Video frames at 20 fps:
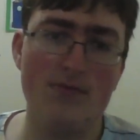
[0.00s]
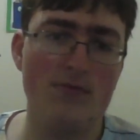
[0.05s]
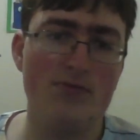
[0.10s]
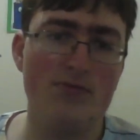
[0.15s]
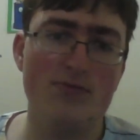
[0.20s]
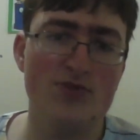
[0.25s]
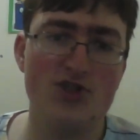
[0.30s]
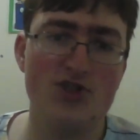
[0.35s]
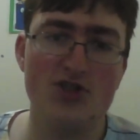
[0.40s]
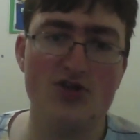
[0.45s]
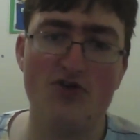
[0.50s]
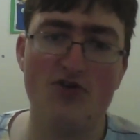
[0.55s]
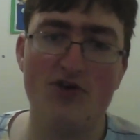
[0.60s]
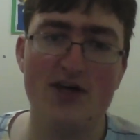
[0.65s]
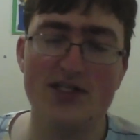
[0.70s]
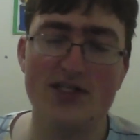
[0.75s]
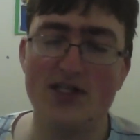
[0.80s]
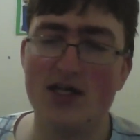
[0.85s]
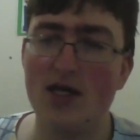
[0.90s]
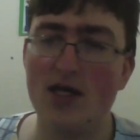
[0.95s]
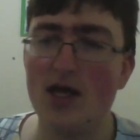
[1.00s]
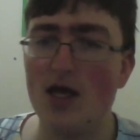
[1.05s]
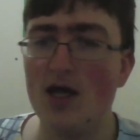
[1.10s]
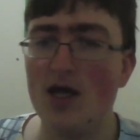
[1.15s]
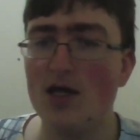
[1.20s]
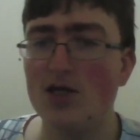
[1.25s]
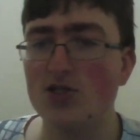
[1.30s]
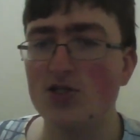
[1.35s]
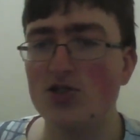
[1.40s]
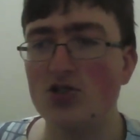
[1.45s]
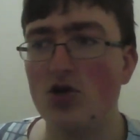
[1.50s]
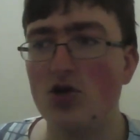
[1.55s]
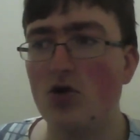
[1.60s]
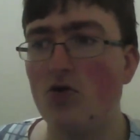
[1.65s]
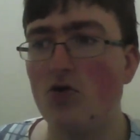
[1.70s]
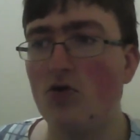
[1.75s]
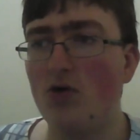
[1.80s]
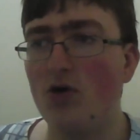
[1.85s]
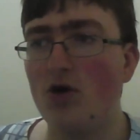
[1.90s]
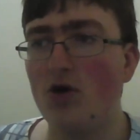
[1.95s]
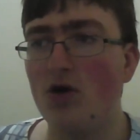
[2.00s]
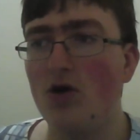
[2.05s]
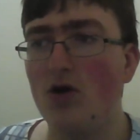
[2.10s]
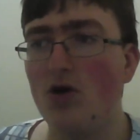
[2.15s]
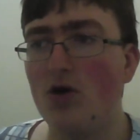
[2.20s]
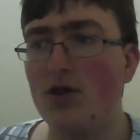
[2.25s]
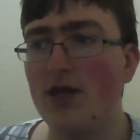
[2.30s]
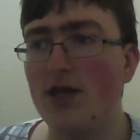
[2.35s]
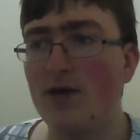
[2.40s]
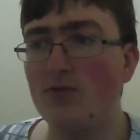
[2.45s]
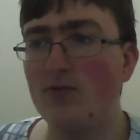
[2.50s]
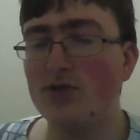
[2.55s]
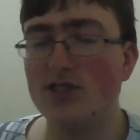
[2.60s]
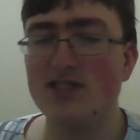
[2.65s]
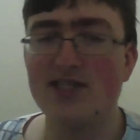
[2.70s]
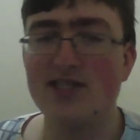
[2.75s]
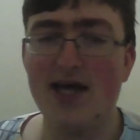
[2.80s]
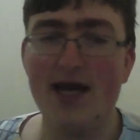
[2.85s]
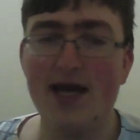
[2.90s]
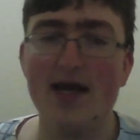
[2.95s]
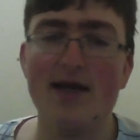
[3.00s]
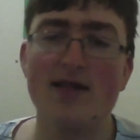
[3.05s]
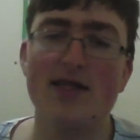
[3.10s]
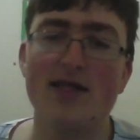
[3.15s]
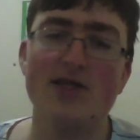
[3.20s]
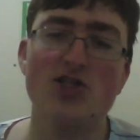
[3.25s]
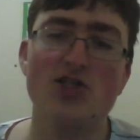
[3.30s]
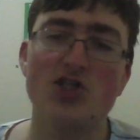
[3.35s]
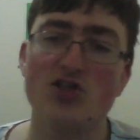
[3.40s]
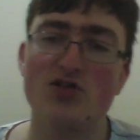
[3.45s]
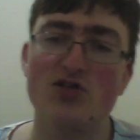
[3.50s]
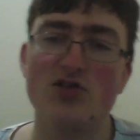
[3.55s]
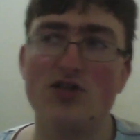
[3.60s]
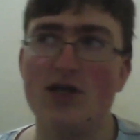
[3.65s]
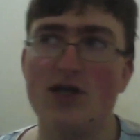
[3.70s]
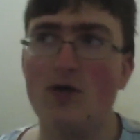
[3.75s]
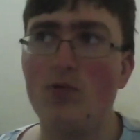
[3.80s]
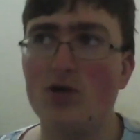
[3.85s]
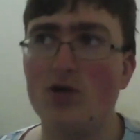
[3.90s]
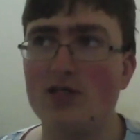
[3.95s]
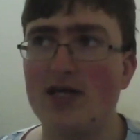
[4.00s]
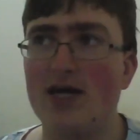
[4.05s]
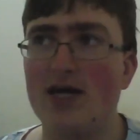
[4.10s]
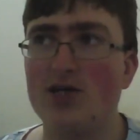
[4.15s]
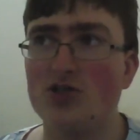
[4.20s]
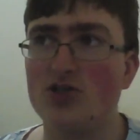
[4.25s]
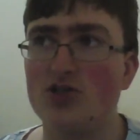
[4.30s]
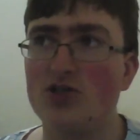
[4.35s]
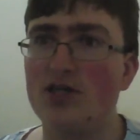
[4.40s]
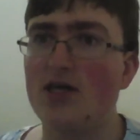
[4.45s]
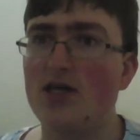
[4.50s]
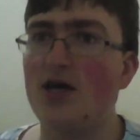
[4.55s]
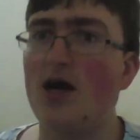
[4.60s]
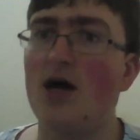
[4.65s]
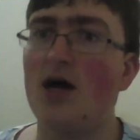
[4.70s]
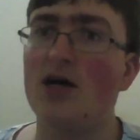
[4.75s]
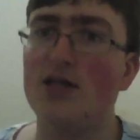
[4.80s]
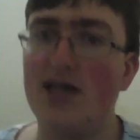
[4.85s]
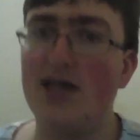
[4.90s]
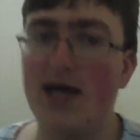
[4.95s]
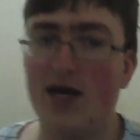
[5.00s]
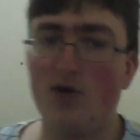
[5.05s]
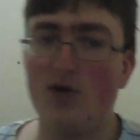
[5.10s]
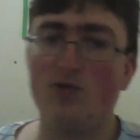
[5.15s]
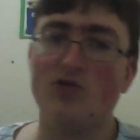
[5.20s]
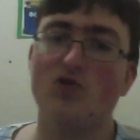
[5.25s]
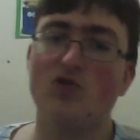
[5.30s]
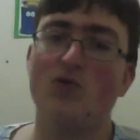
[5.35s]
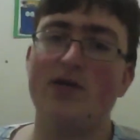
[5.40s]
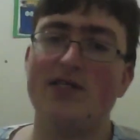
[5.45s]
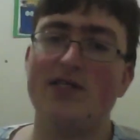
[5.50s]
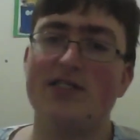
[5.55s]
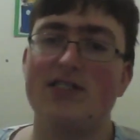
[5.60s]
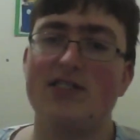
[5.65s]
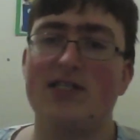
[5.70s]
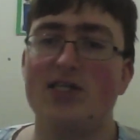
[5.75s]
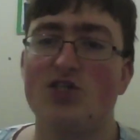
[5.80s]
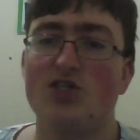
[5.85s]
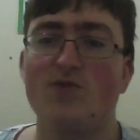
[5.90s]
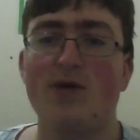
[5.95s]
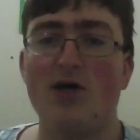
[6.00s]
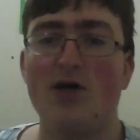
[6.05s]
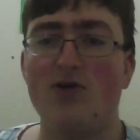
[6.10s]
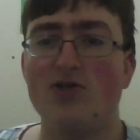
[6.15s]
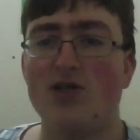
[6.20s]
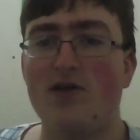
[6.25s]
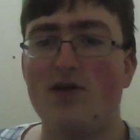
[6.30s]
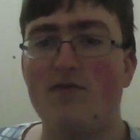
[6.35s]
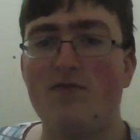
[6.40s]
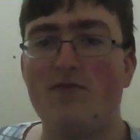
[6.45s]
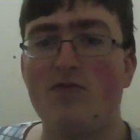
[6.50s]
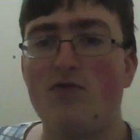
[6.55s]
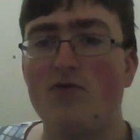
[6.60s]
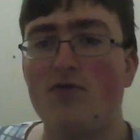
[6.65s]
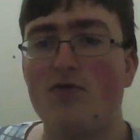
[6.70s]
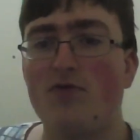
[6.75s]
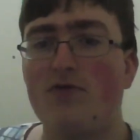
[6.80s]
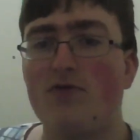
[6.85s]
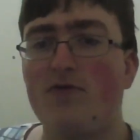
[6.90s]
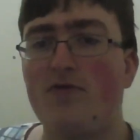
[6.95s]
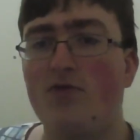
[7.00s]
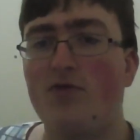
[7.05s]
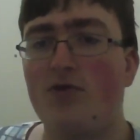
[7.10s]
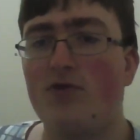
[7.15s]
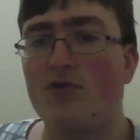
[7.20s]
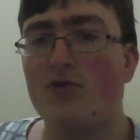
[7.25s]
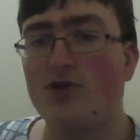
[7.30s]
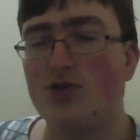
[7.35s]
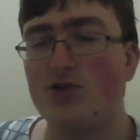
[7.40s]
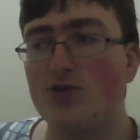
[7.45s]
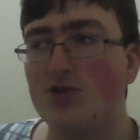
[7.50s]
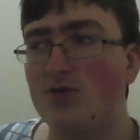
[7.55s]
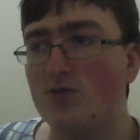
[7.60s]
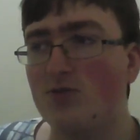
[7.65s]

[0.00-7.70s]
Which is crazy. So there was a deck that there was actually a deck with 26 spells and 4 creatures.